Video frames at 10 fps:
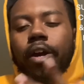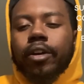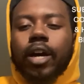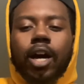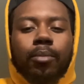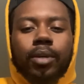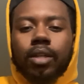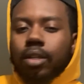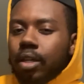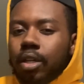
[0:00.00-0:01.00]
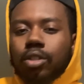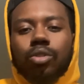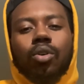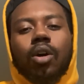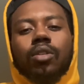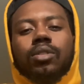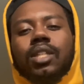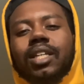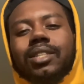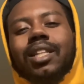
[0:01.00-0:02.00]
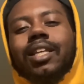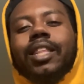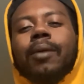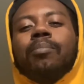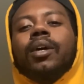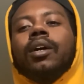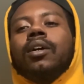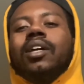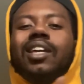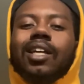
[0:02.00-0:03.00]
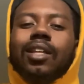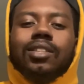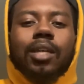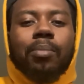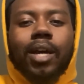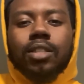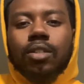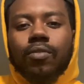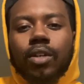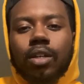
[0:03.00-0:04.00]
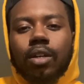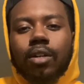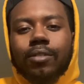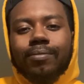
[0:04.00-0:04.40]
comment, do all those things, click that bell, and let's get back to the video.